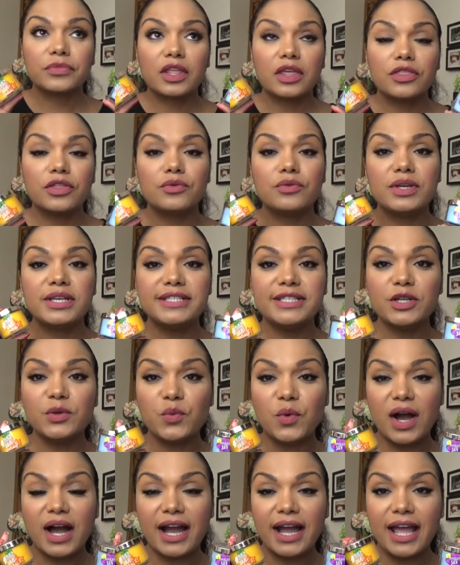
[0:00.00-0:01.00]
The reason
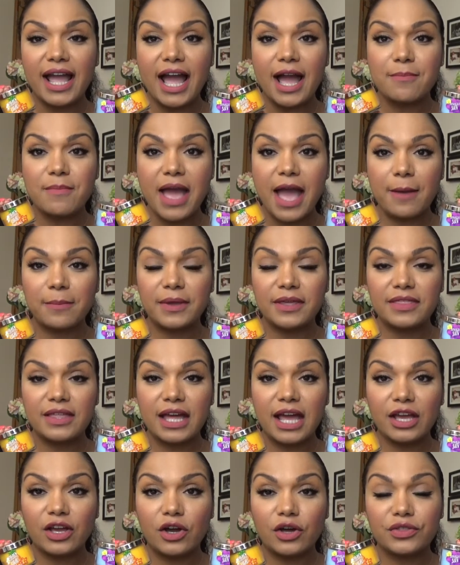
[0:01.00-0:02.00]
why I'm happy
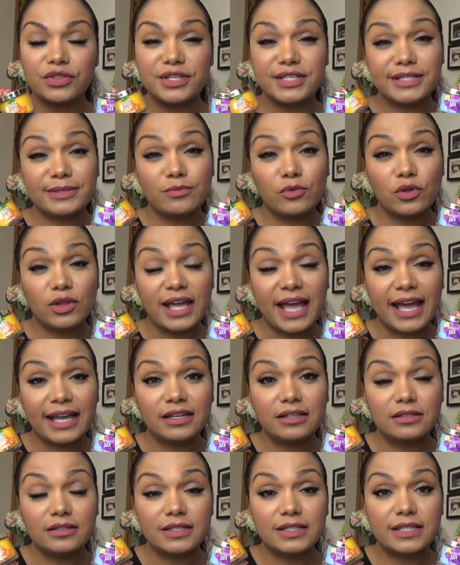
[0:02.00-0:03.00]
that I got the small
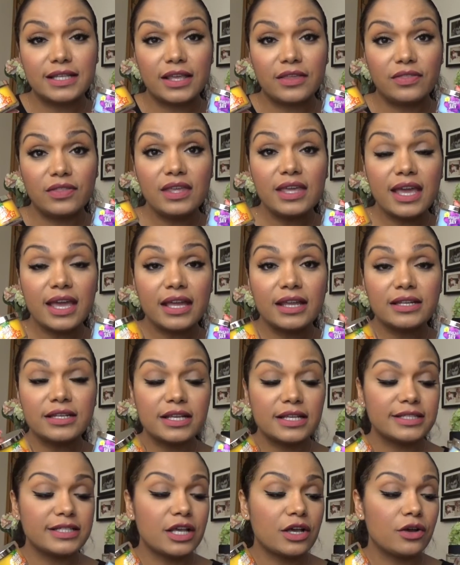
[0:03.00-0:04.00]
candles in the
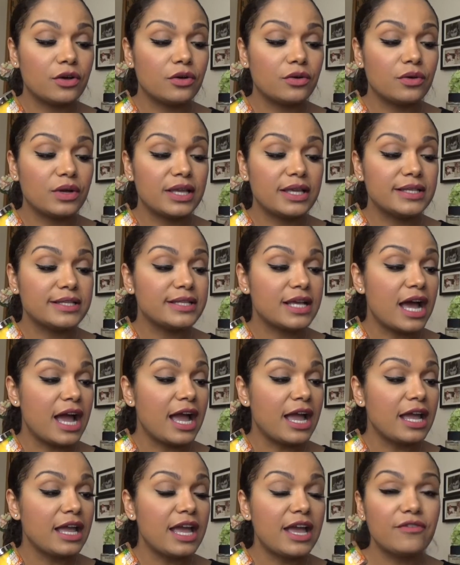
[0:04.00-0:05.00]
end, so is
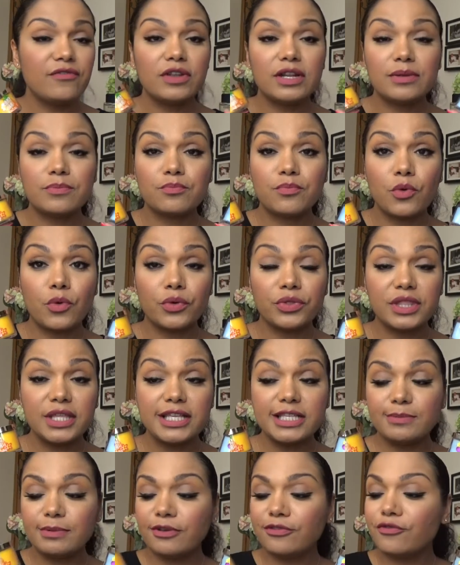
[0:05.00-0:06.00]
I haven't bought
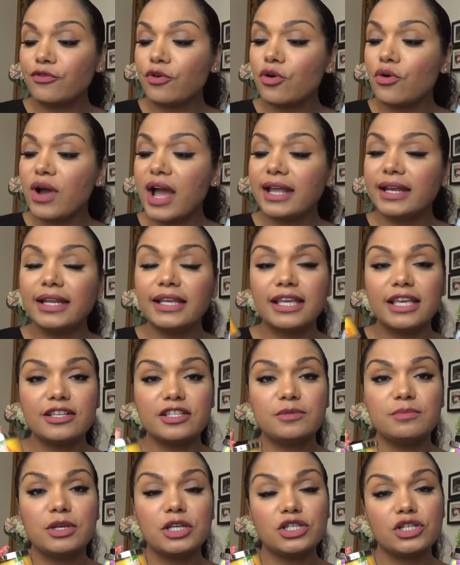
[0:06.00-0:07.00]
these before, and it
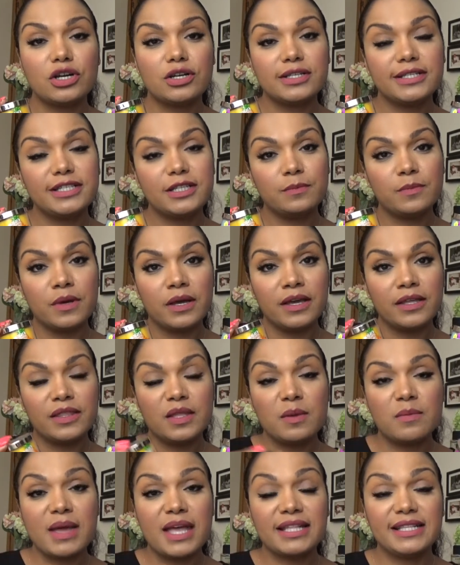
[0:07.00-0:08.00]
gives me a chance to burn
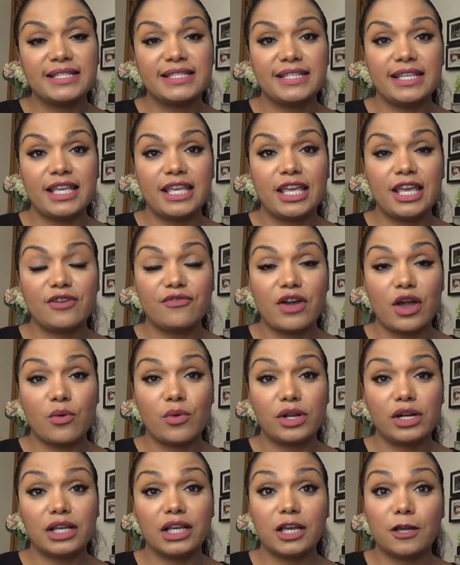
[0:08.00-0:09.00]
them and see if I
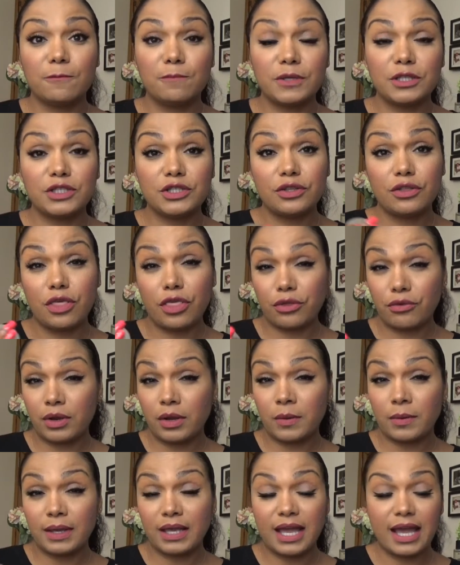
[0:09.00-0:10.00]
want to commit to the
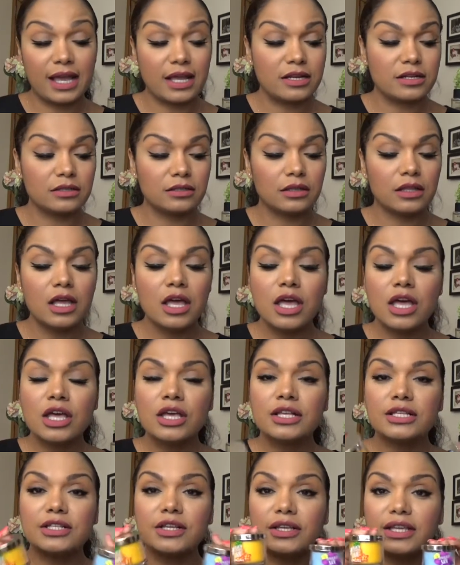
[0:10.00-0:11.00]
3-wick candle.
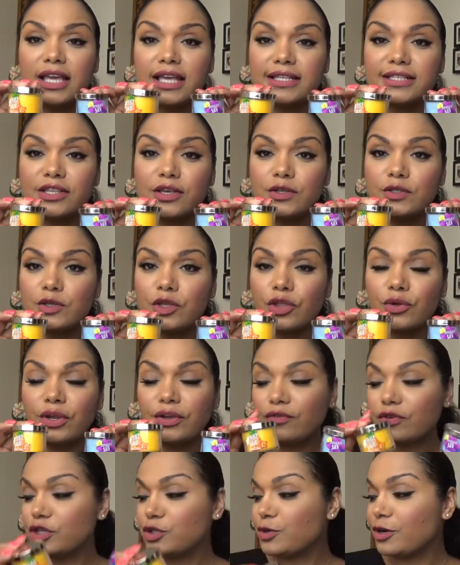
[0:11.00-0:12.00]
So yes, those are 3
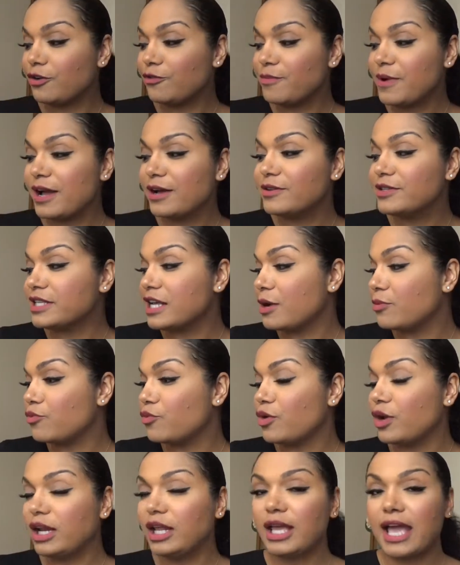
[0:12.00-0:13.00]
for £12. I'm
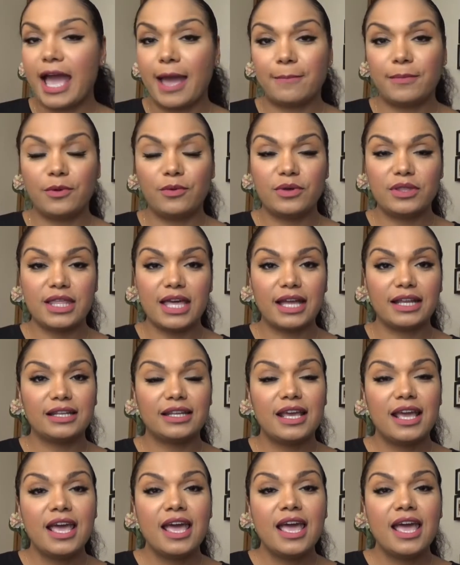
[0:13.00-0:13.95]
really happy with that.